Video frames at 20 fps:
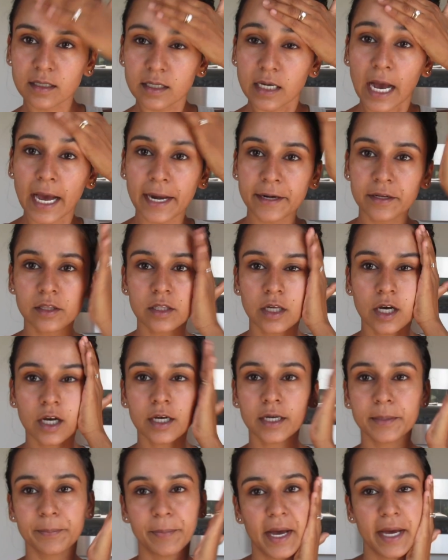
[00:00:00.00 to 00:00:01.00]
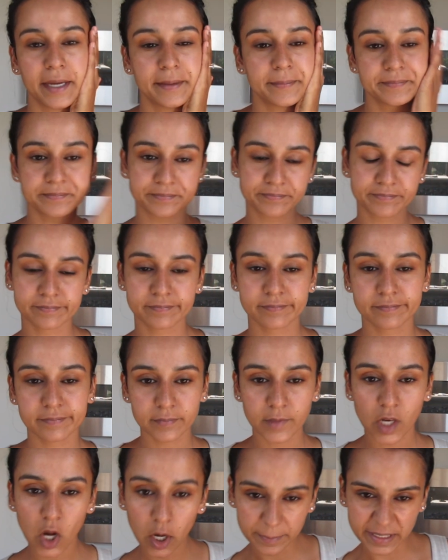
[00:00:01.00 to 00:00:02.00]
kind of look, but
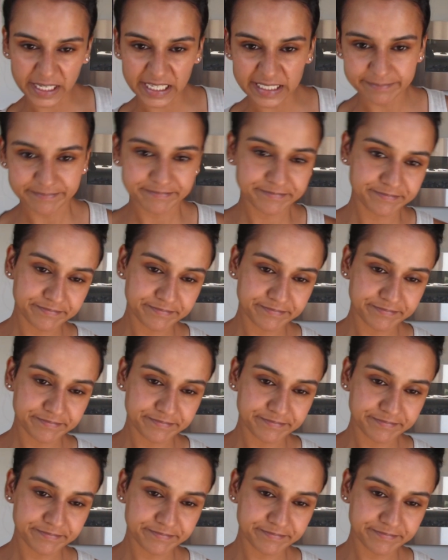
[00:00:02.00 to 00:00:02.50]
not me.